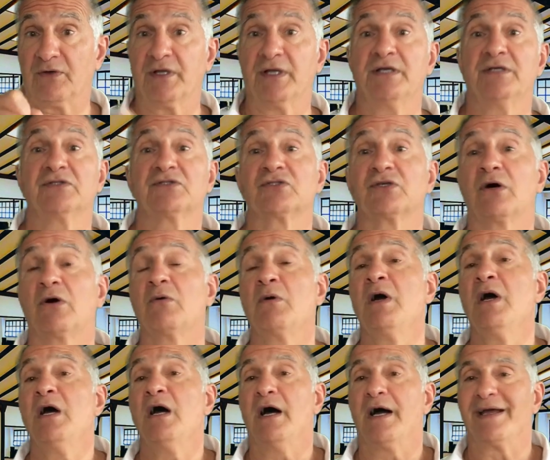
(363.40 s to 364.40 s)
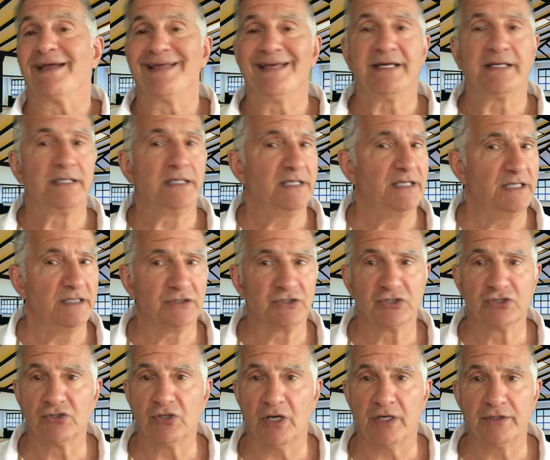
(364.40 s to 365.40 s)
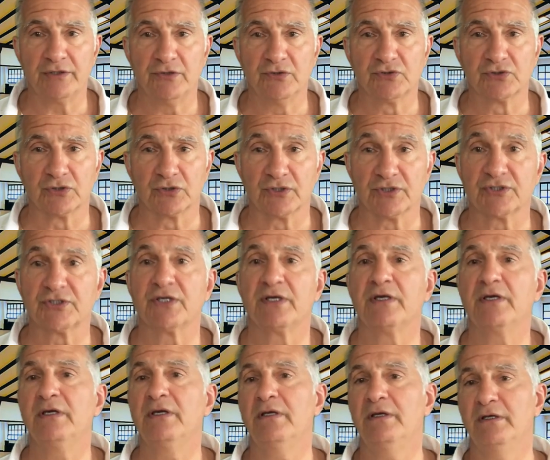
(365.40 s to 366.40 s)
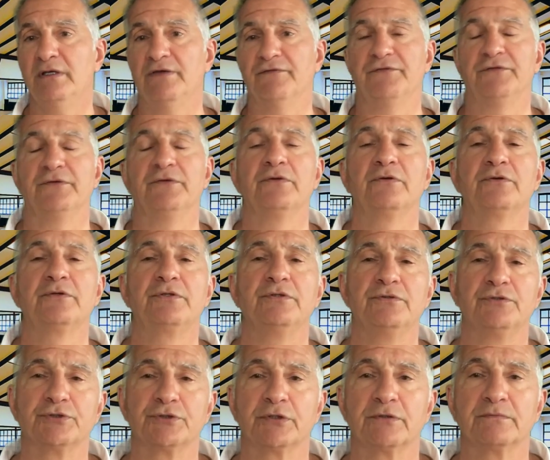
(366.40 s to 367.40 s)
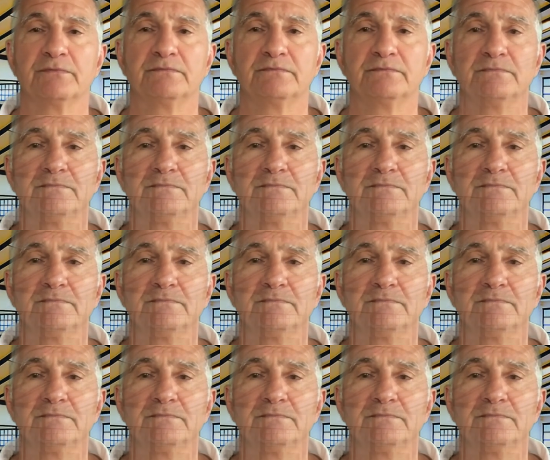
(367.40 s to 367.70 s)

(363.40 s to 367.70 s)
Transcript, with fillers: Okay, so again, it's not useless if you know Kyusho.